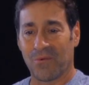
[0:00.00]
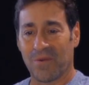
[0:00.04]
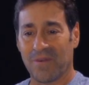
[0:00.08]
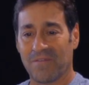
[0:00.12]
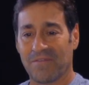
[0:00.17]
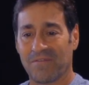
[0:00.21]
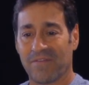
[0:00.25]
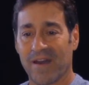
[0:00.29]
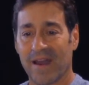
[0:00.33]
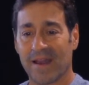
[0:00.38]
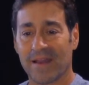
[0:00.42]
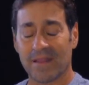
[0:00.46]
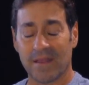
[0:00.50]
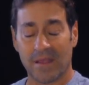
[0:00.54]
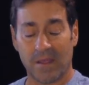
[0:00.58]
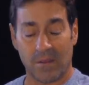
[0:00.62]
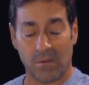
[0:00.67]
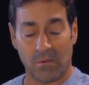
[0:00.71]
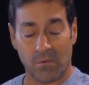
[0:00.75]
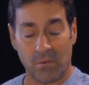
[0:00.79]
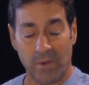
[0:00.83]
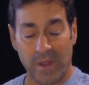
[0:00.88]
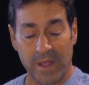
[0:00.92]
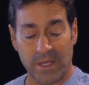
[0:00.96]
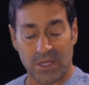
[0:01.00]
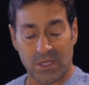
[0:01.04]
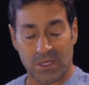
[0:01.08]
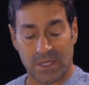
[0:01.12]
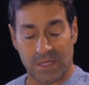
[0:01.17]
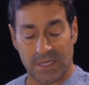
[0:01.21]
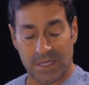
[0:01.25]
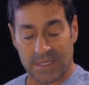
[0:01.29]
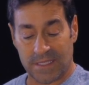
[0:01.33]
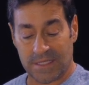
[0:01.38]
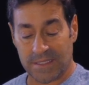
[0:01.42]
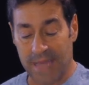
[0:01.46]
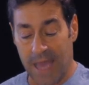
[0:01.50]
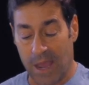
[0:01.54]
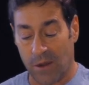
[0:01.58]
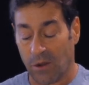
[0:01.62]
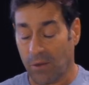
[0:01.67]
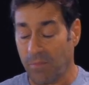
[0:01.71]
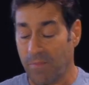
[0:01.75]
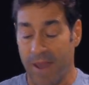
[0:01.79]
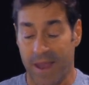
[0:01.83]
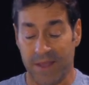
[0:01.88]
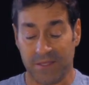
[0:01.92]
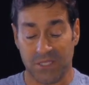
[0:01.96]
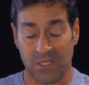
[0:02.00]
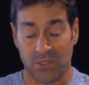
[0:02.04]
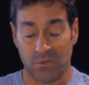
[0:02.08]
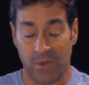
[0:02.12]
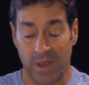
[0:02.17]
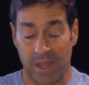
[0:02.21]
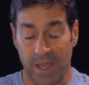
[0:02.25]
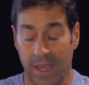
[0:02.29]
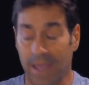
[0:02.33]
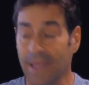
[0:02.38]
We finally reached this narrow passageway,